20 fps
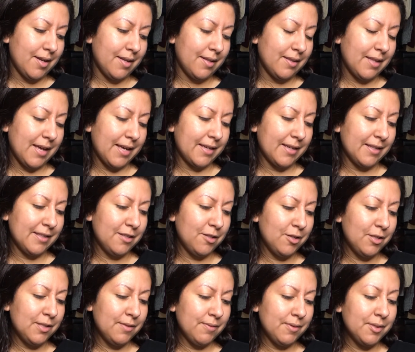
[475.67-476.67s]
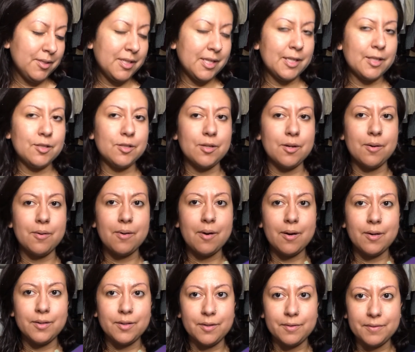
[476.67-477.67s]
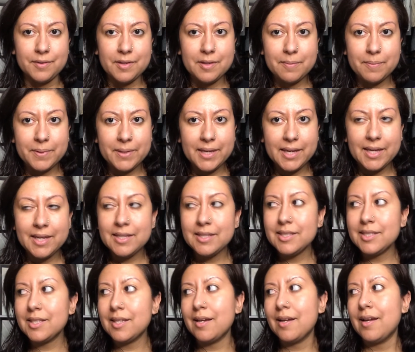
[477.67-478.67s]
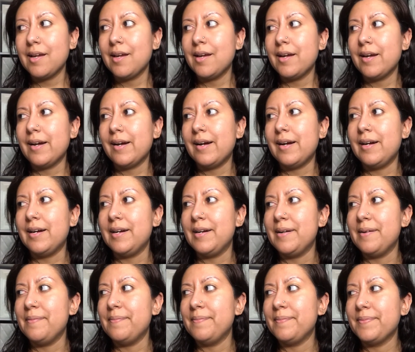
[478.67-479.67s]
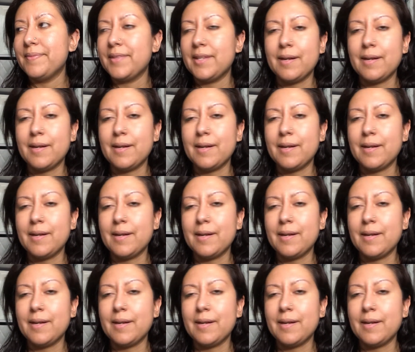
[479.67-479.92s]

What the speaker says: Like, it just feels, like, so all over the place, that